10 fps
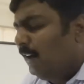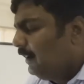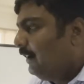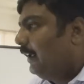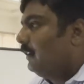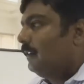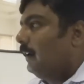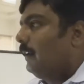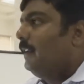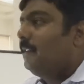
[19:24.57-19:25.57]
It will take
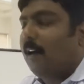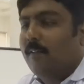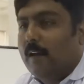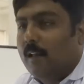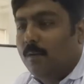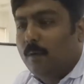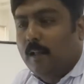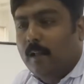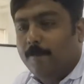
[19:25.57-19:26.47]
at least half an hour to 1 hour